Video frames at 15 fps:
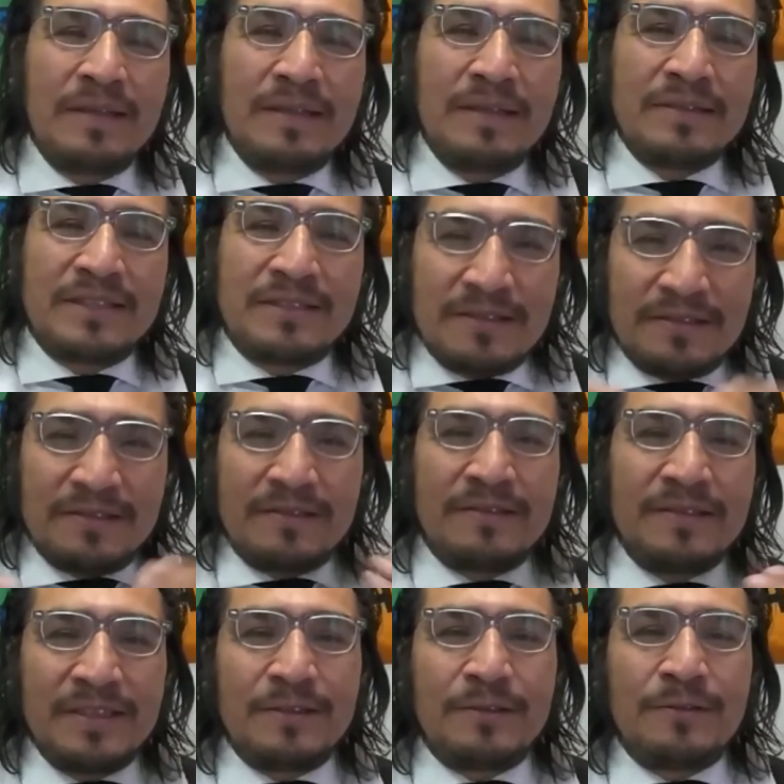just to,
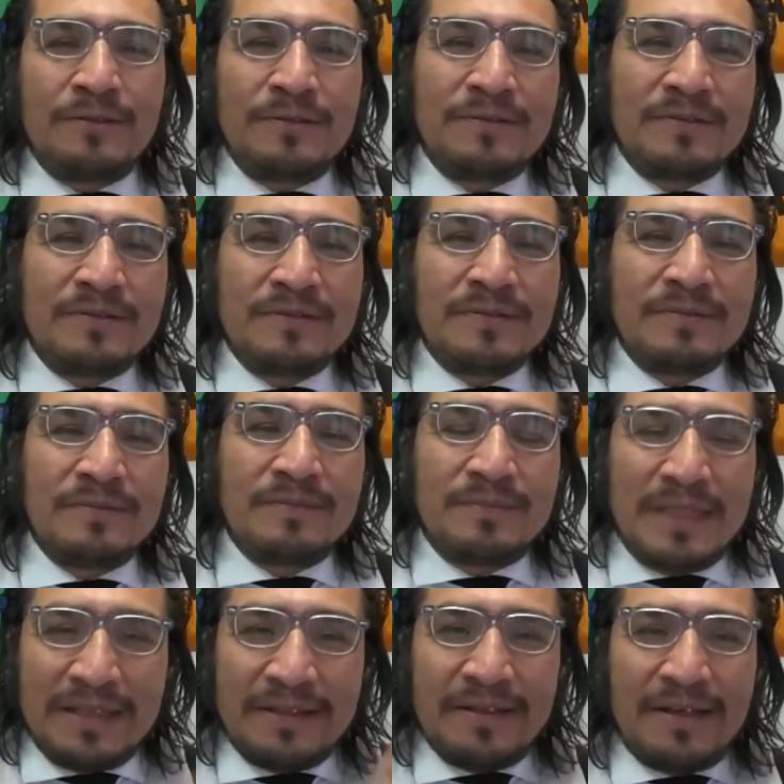
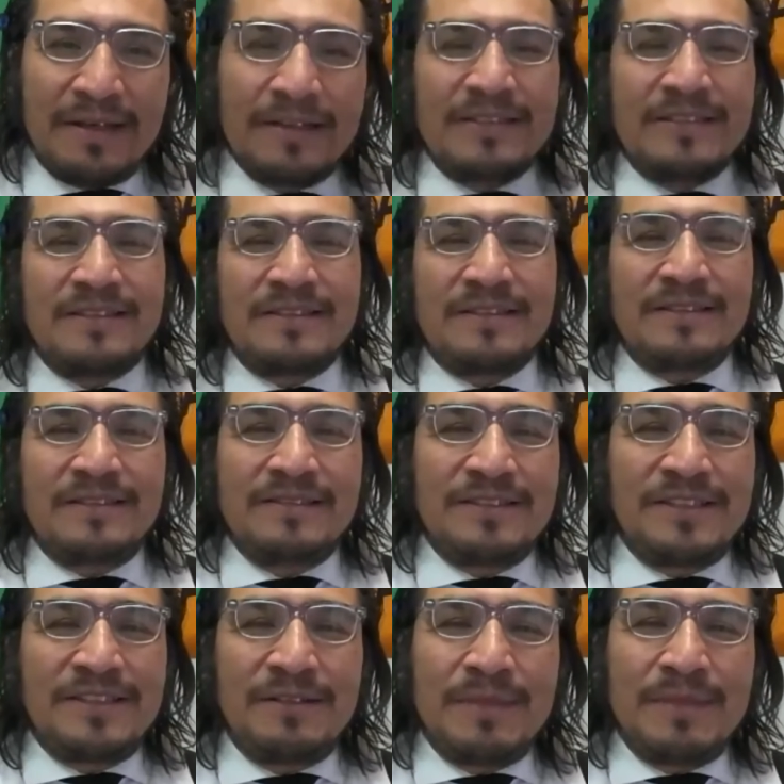my thoughts,
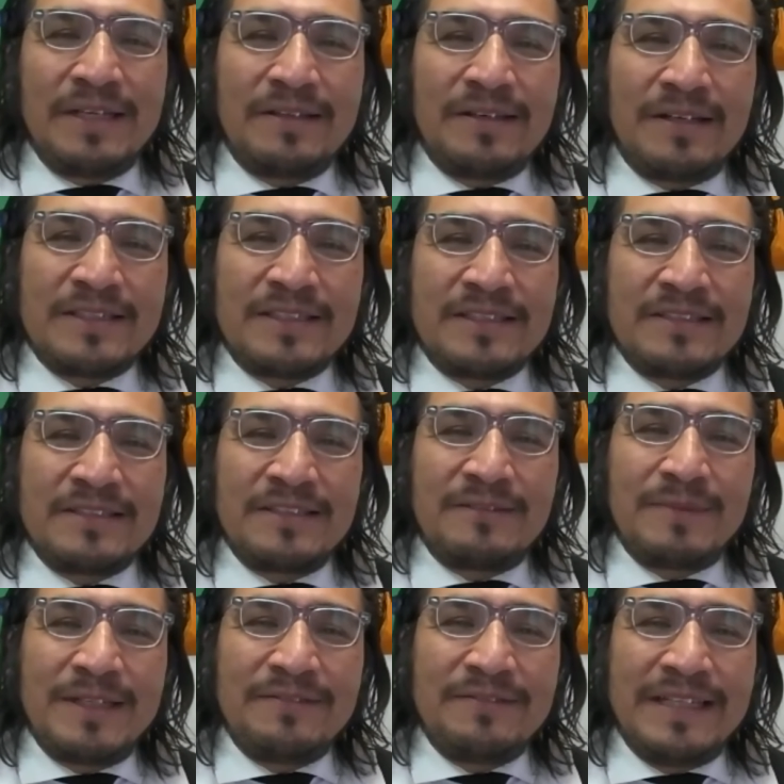share my thoughts, share
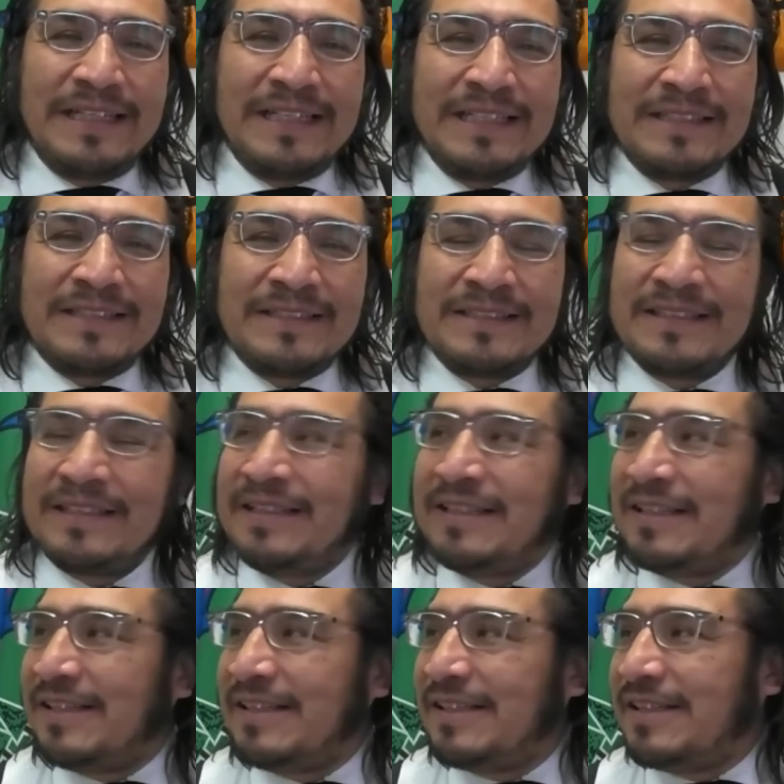my feelings.
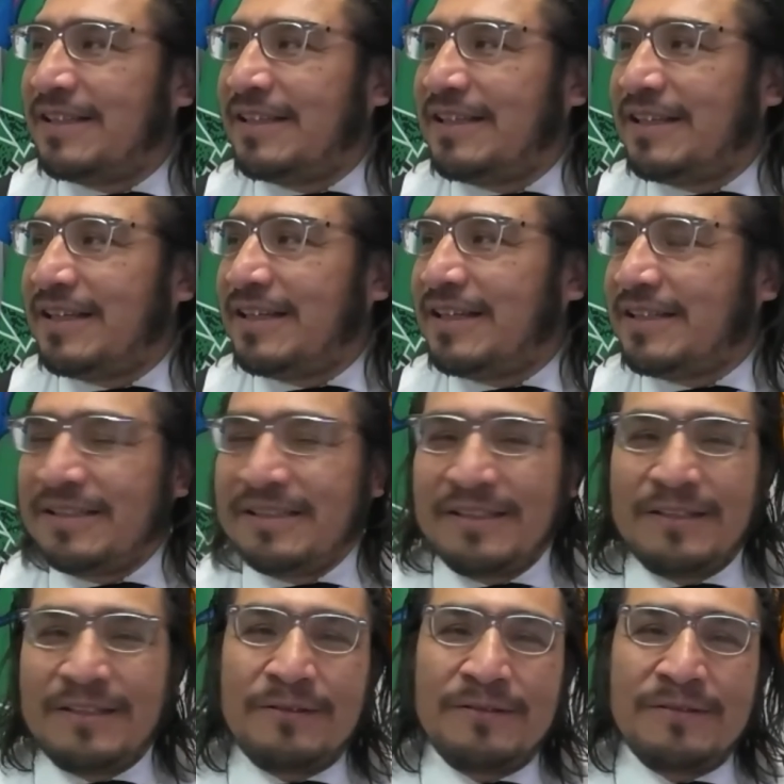It
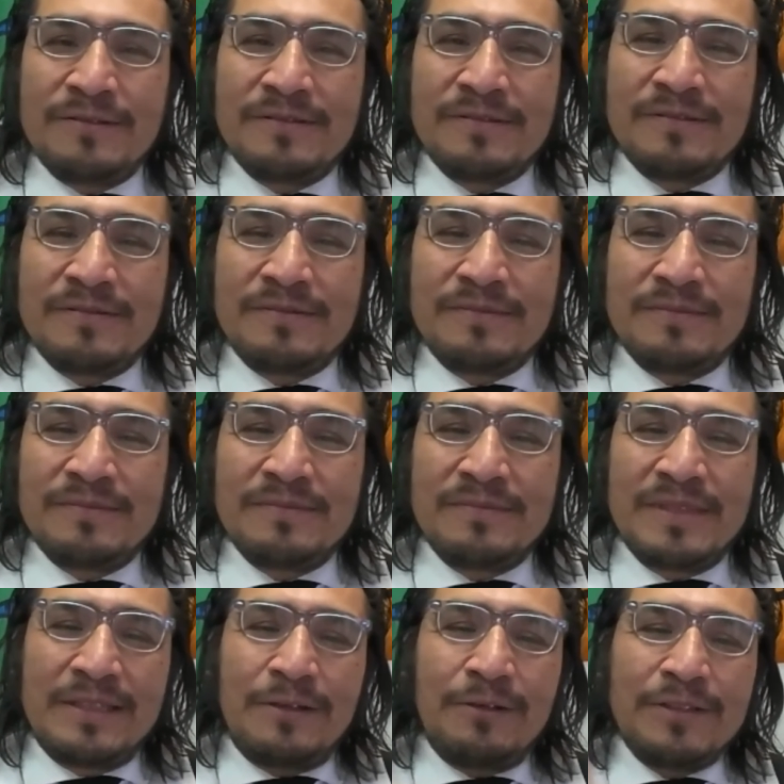
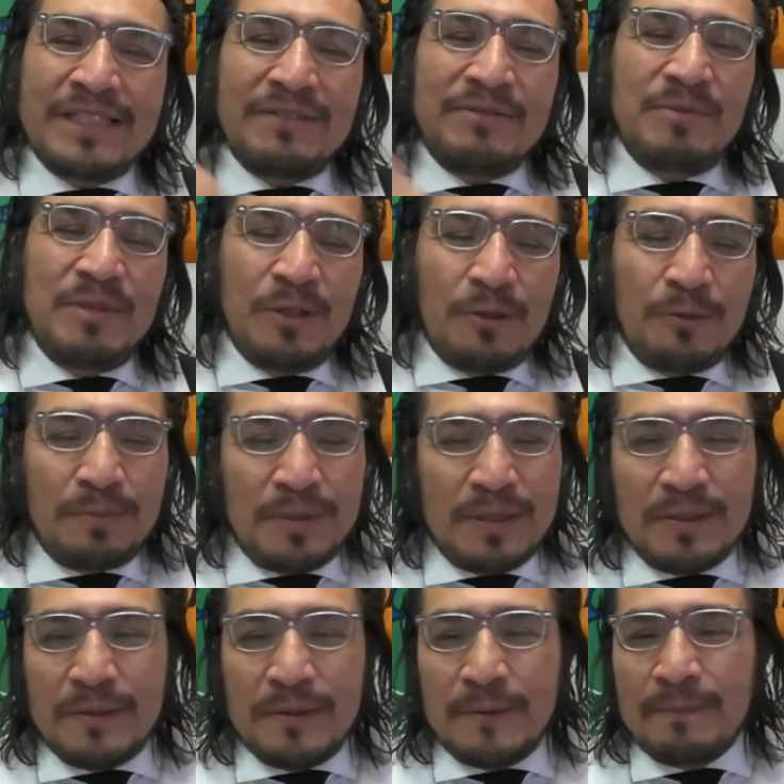always gives me
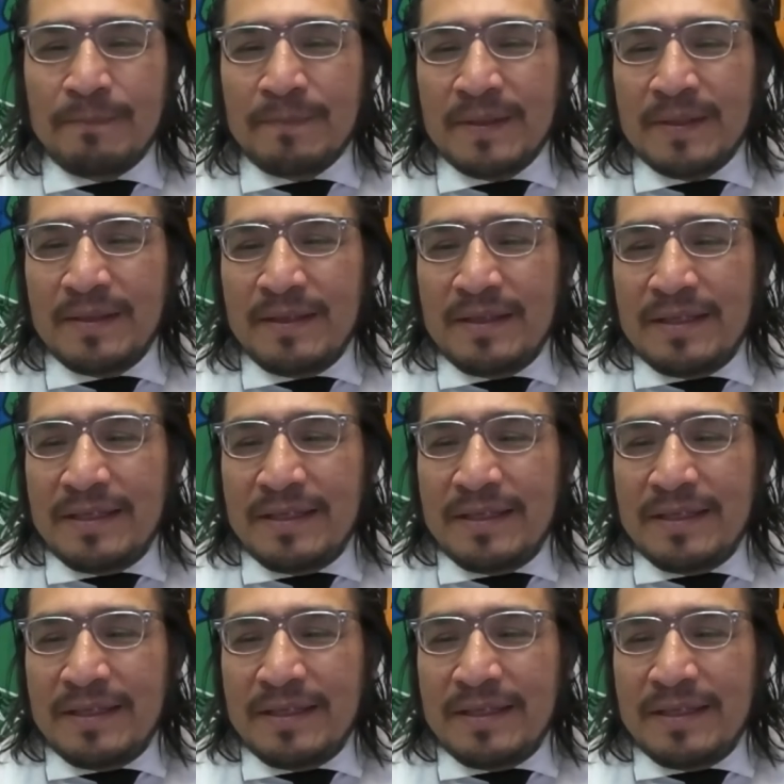hope.